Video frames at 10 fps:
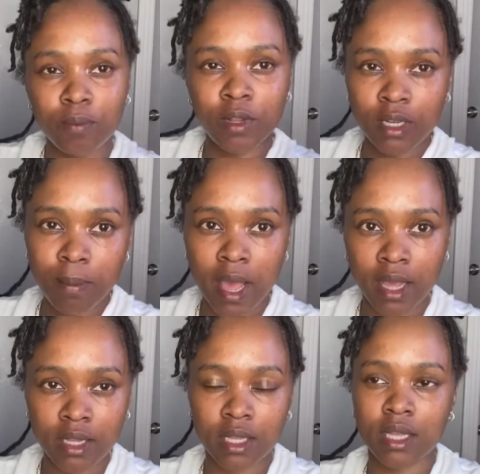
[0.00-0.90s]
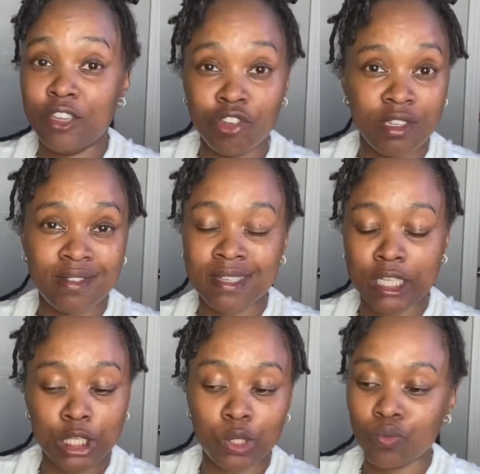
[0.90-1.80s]
I'm done the back. As you can
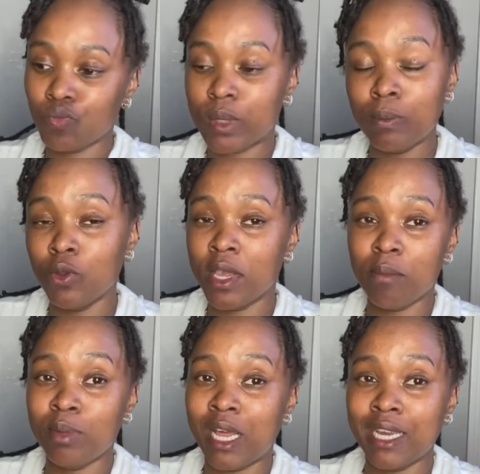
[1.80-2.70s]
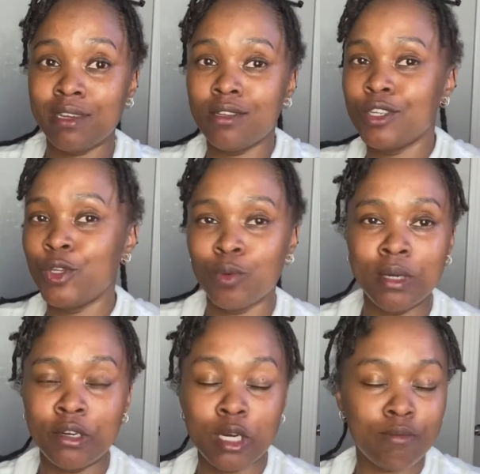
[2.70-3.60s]
see, I'm doing it blind, no
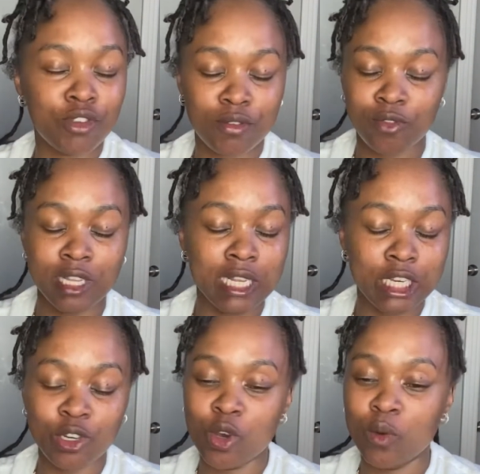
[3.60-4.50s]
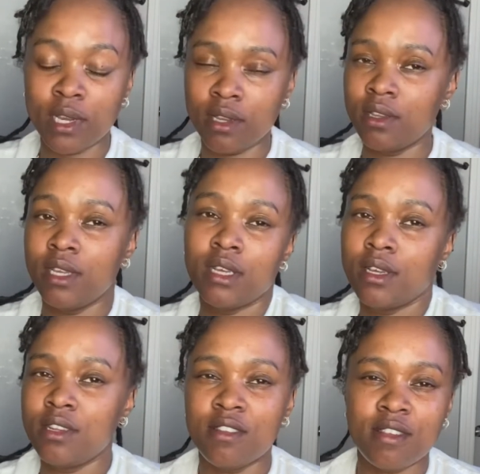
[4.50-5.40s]
mirror. I'm just feeling and going.
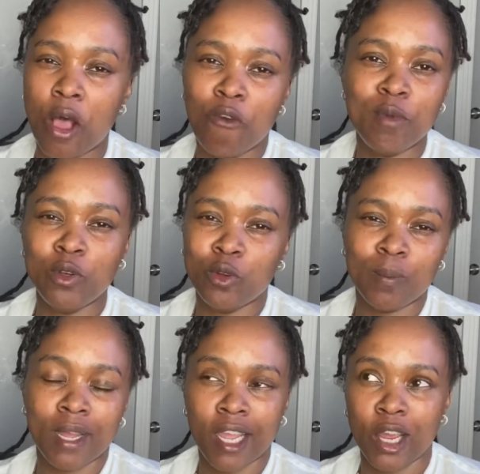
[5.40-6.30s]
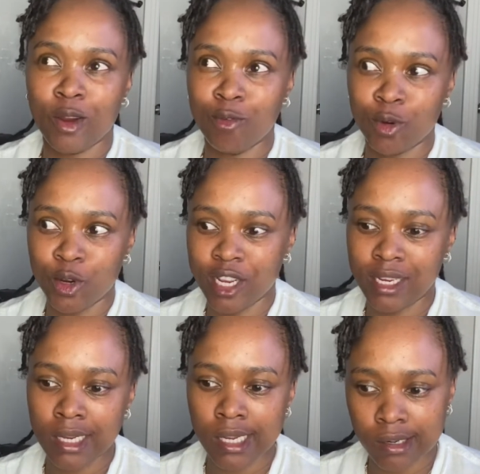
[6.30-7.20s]
This is how I've been doing my hair for
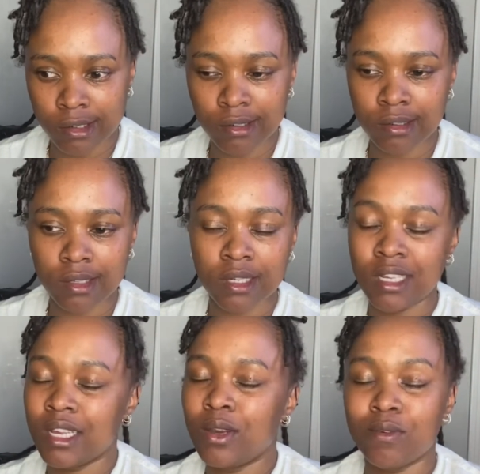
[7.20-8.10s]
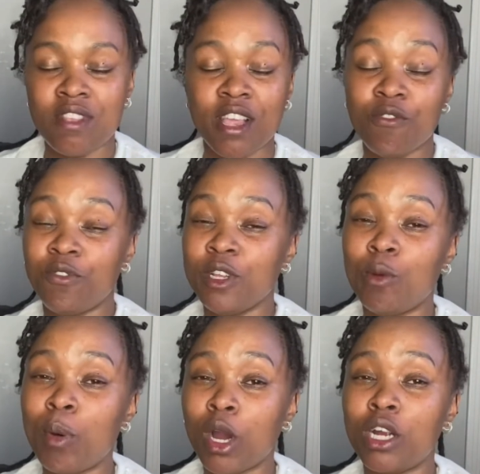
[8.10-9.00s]
years. Once I can feel
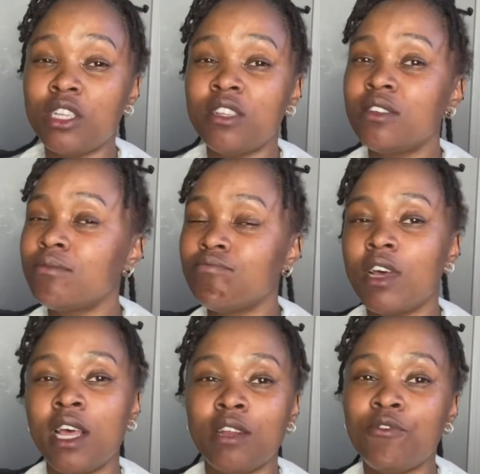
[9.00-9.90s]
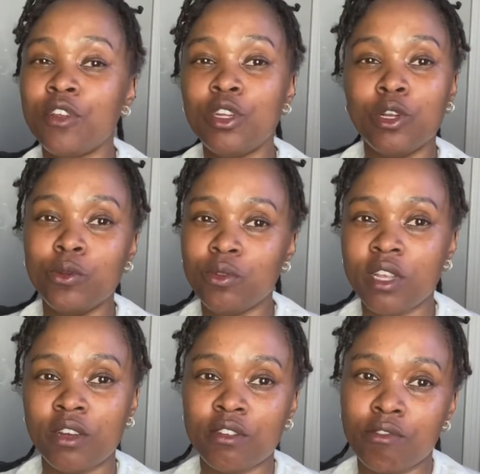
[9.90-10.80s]
apart and feel the loose
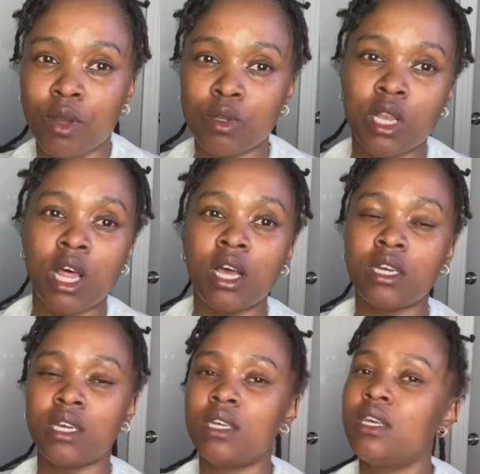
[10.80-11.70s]
hairs around the lock,